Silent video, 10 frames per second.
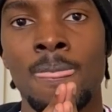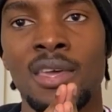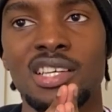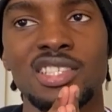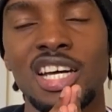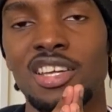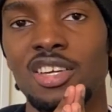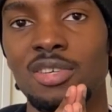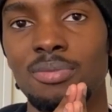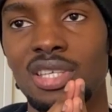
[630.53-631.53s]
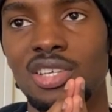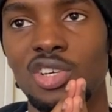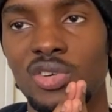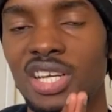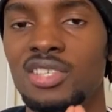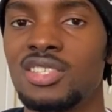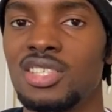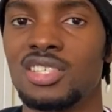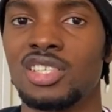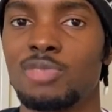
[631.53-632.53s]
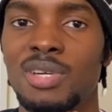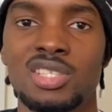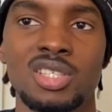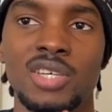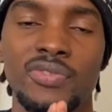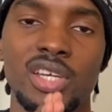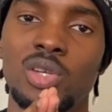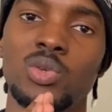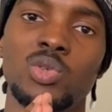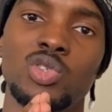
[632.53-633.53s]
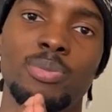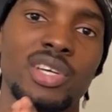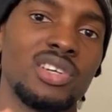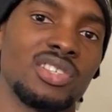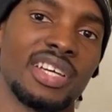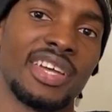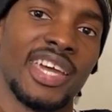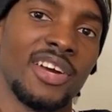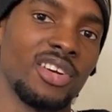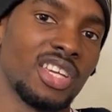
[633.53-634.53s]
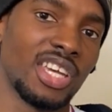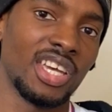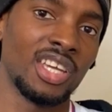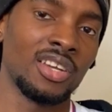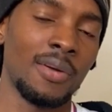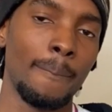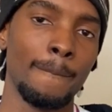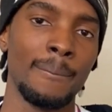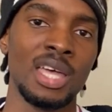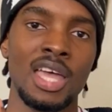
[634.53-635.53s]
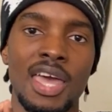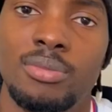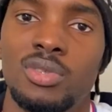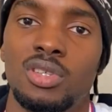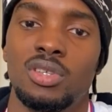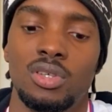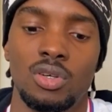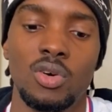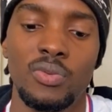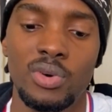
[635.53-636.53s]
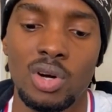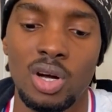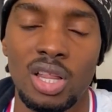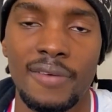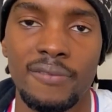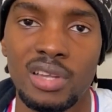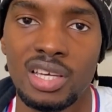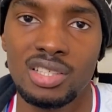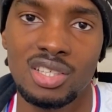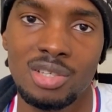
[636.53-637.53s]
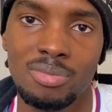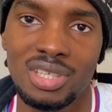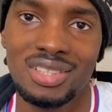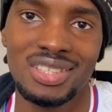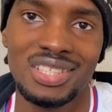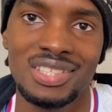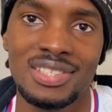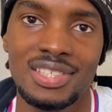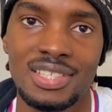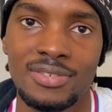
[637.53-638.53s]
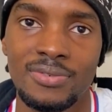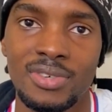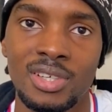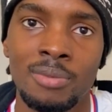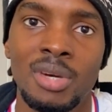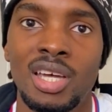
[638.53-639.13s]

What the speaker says: It's not going to be the greatest season, especially if they lose players like Harry Kane. And overall, I feel like it's going to be a decent season for them.